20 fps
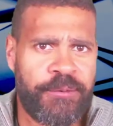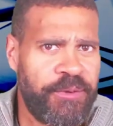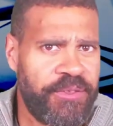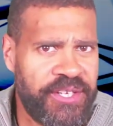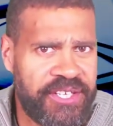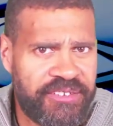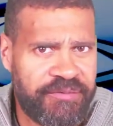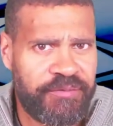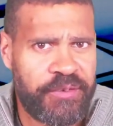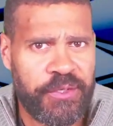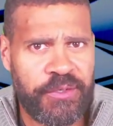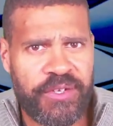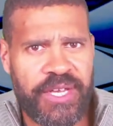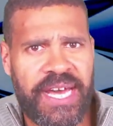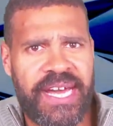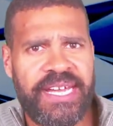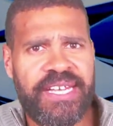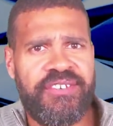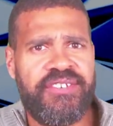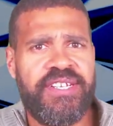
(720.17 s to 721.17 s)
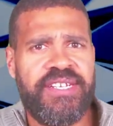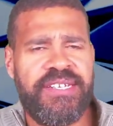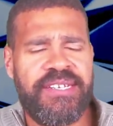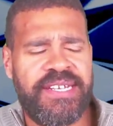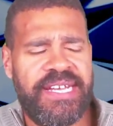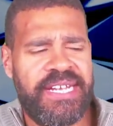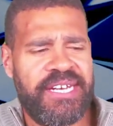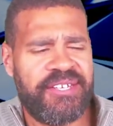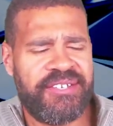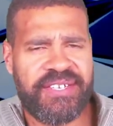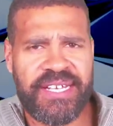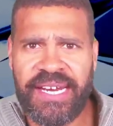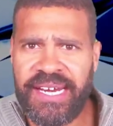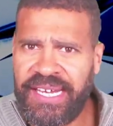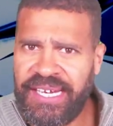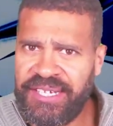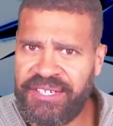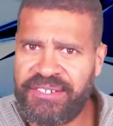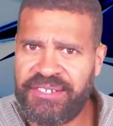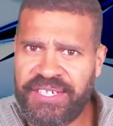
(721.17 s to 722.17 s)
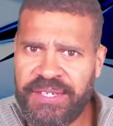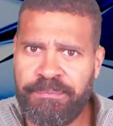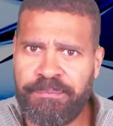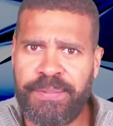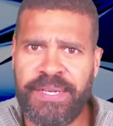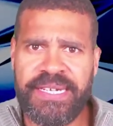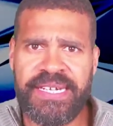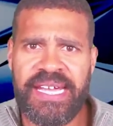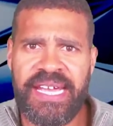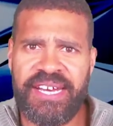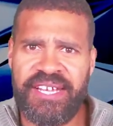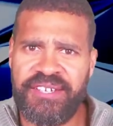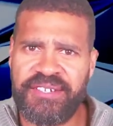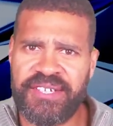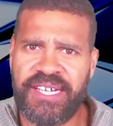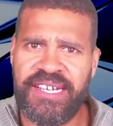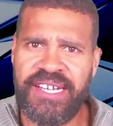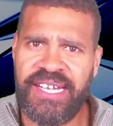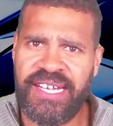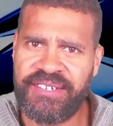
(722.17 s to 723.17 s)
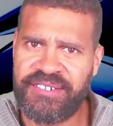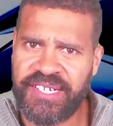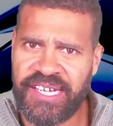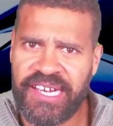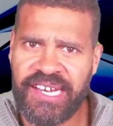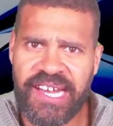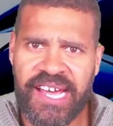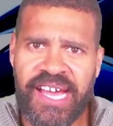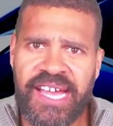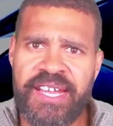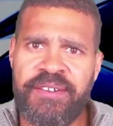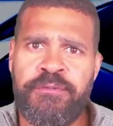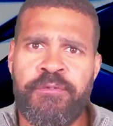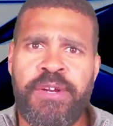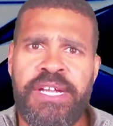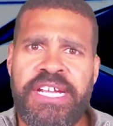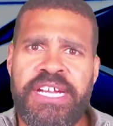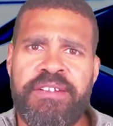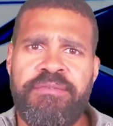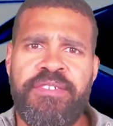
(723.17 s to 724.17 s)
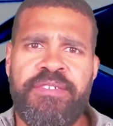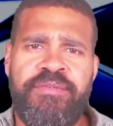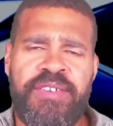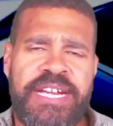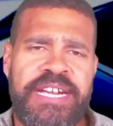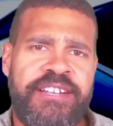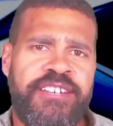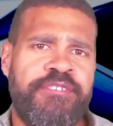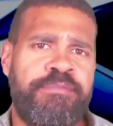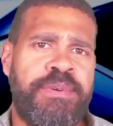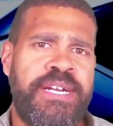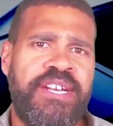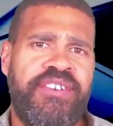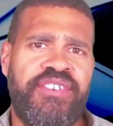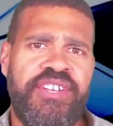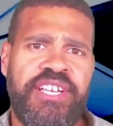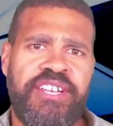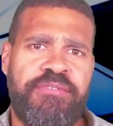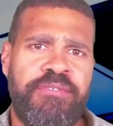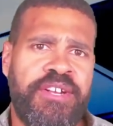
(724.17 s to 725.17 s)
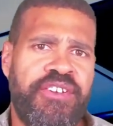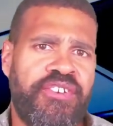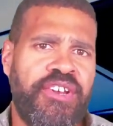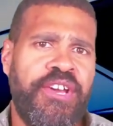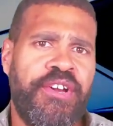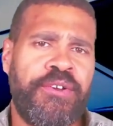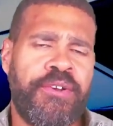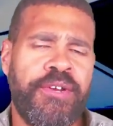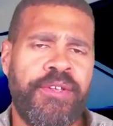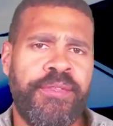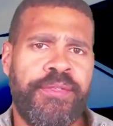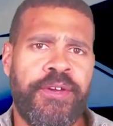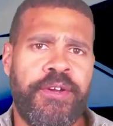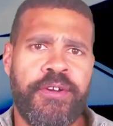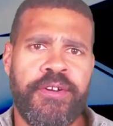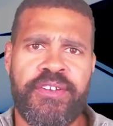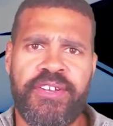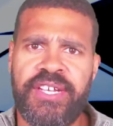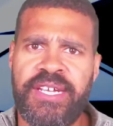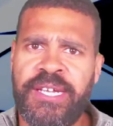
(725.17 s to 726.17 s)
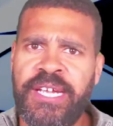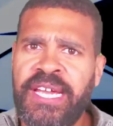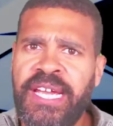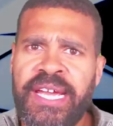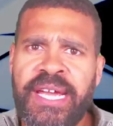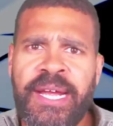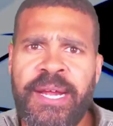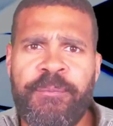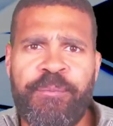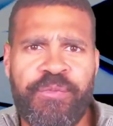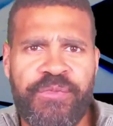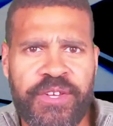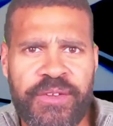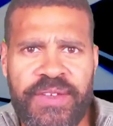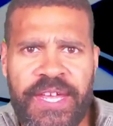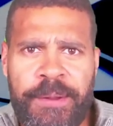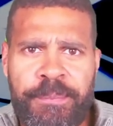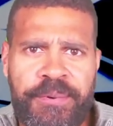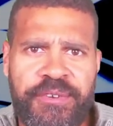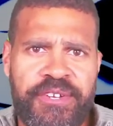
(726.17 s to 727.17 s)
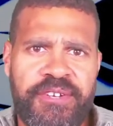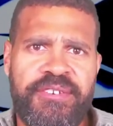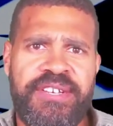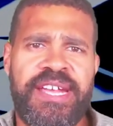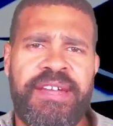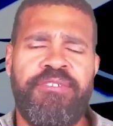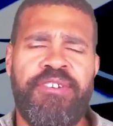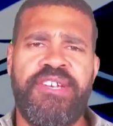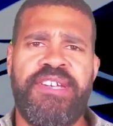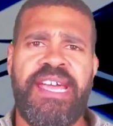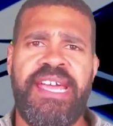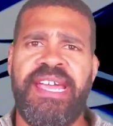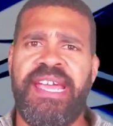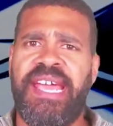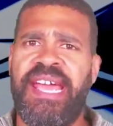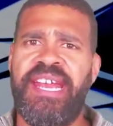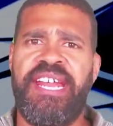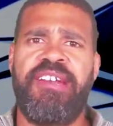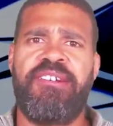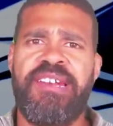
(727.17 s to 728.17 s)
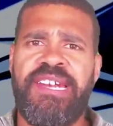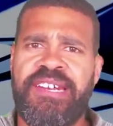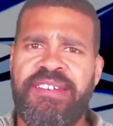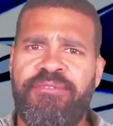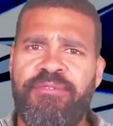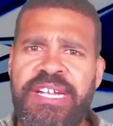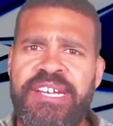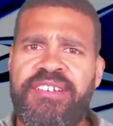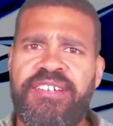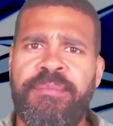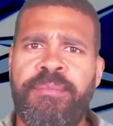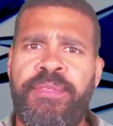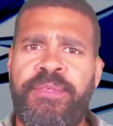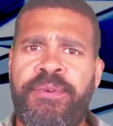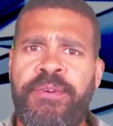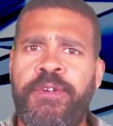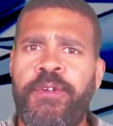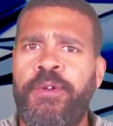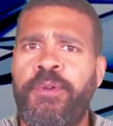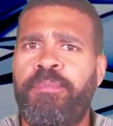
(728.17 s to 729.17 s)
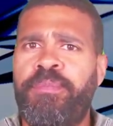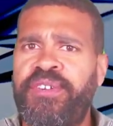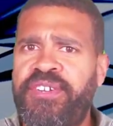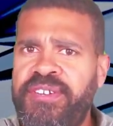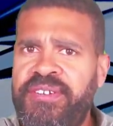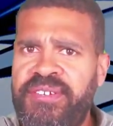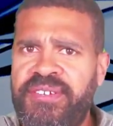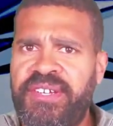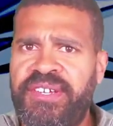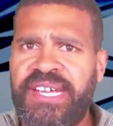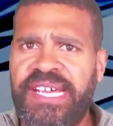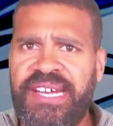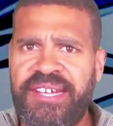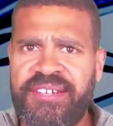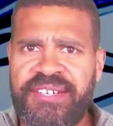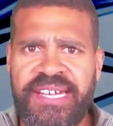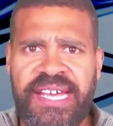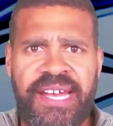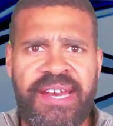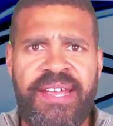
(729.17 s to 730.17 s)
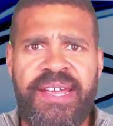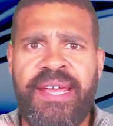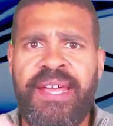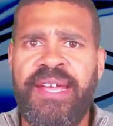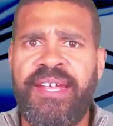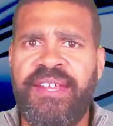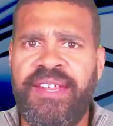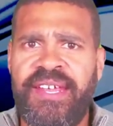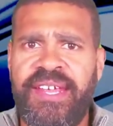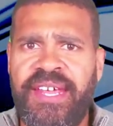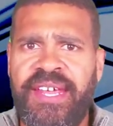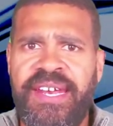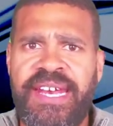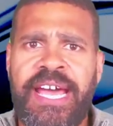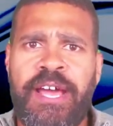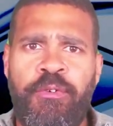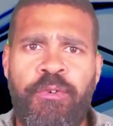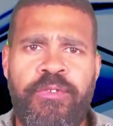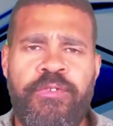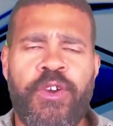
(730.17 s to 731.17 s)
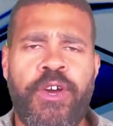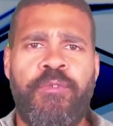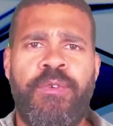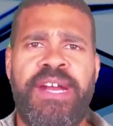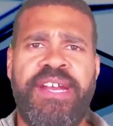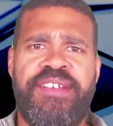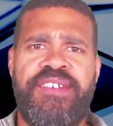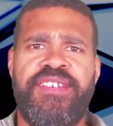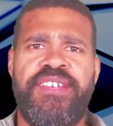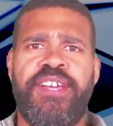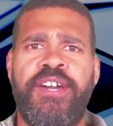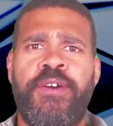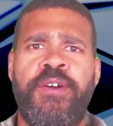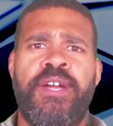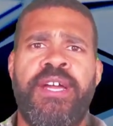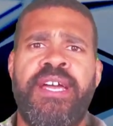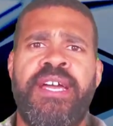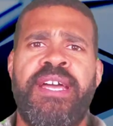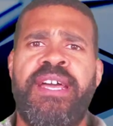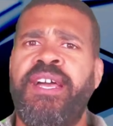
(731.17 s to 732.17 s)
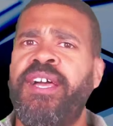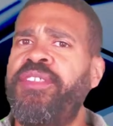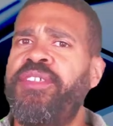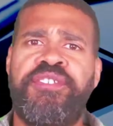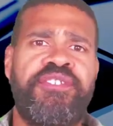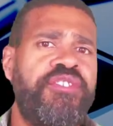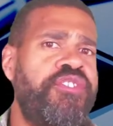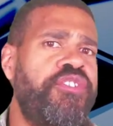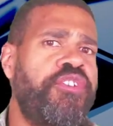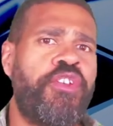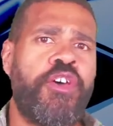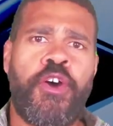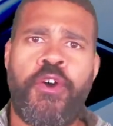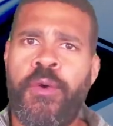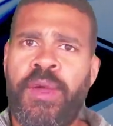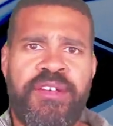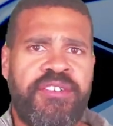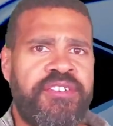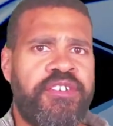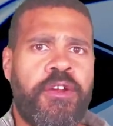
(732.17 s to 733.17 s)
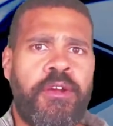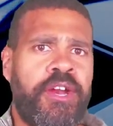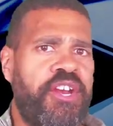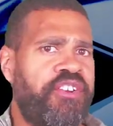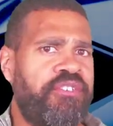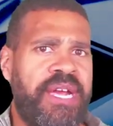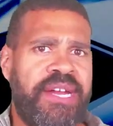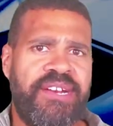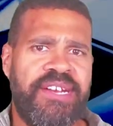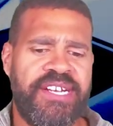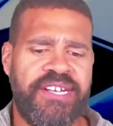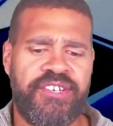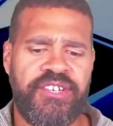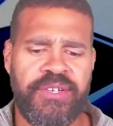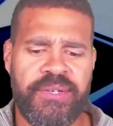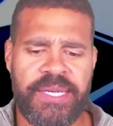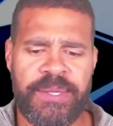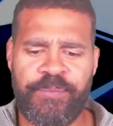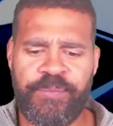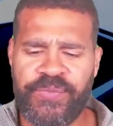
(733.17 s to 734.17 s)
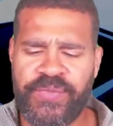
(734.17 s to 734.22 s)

with this food hygiene data set, it's a live read of the various spreadsheets for each local authority that they produce every day. And it reads them through, produces the data set, now we've got ready to go. There's no historic trending to it.